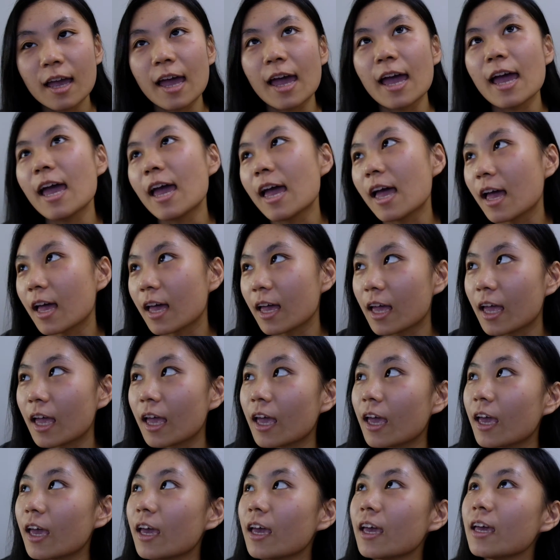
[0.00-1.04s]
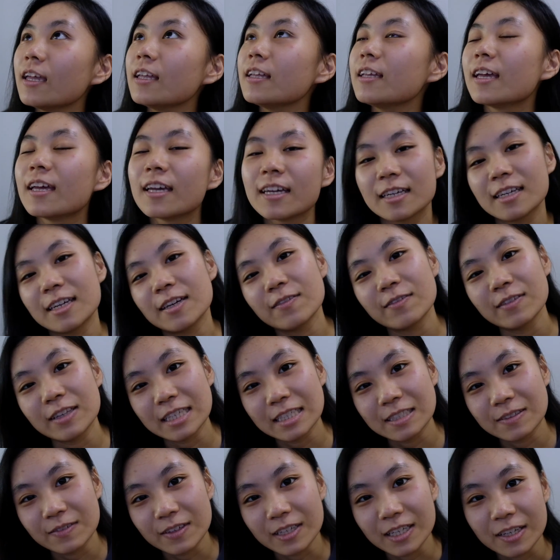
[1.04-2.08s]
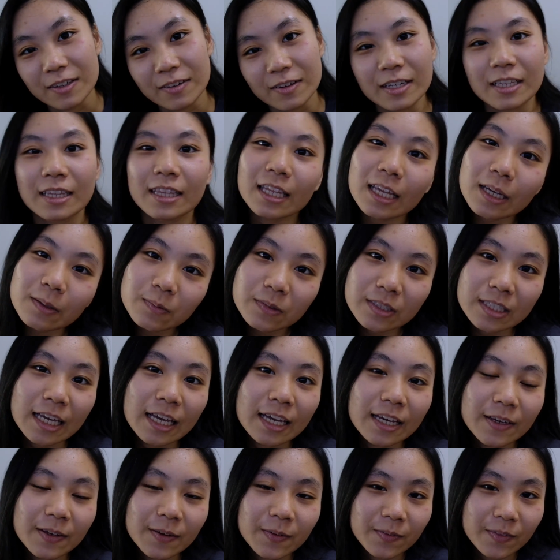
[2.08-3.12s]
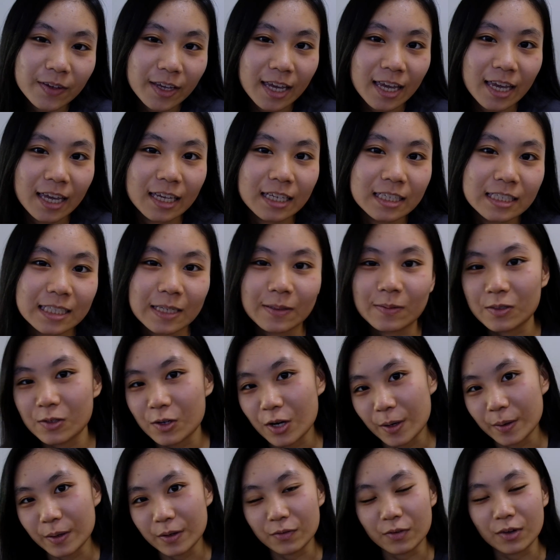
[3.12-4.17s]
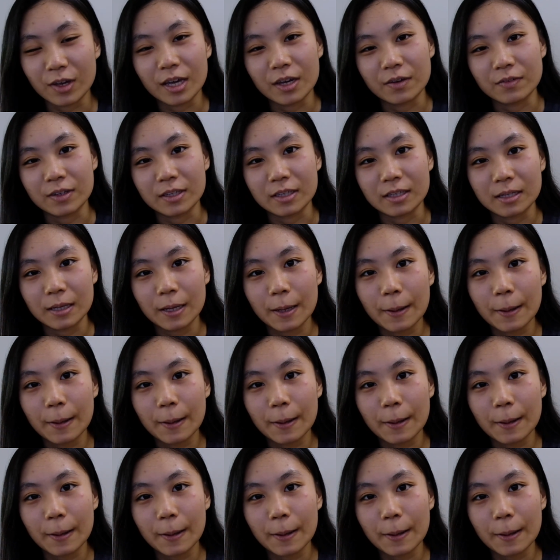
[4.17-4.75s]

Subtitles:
And give this video a thumbs up and subscribe if you haven't.